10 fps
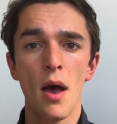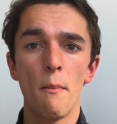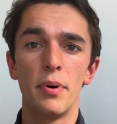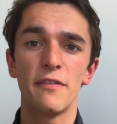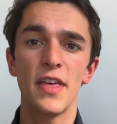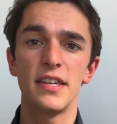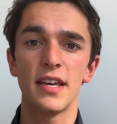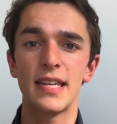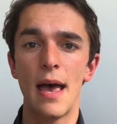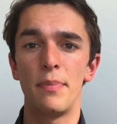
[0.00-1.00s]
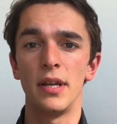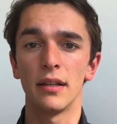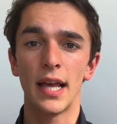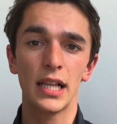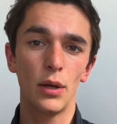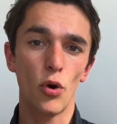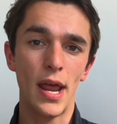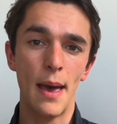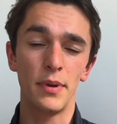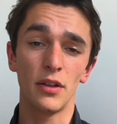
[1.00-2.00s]
but if that does happen, it likely won't
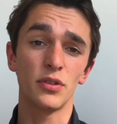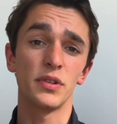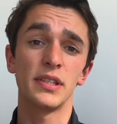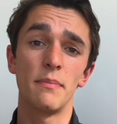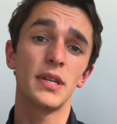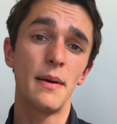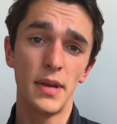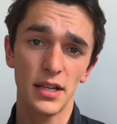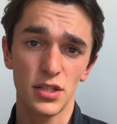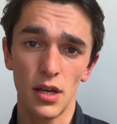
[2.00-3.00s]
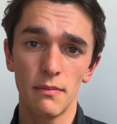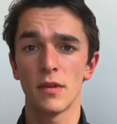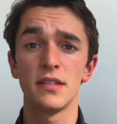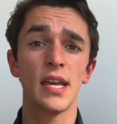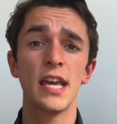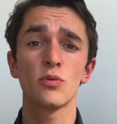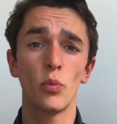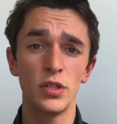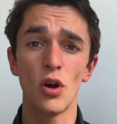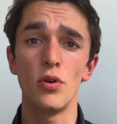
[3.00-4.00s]
happen until sometime next year. So here's what we
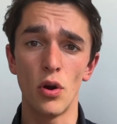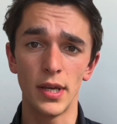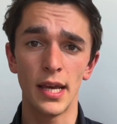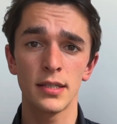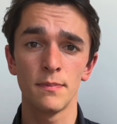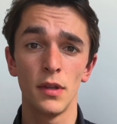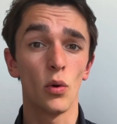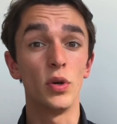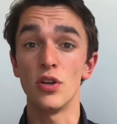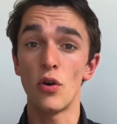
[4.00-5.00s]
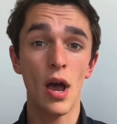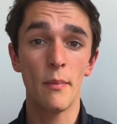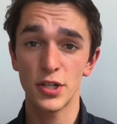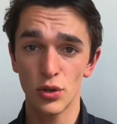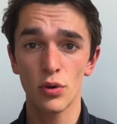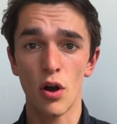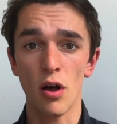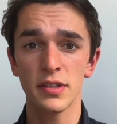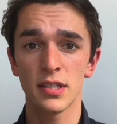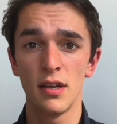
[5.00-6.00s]
don't know yet. We don't know how much it'll
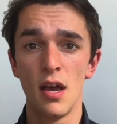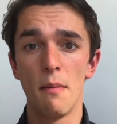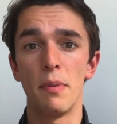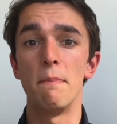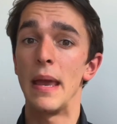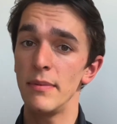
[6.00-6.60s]
cost, but maybe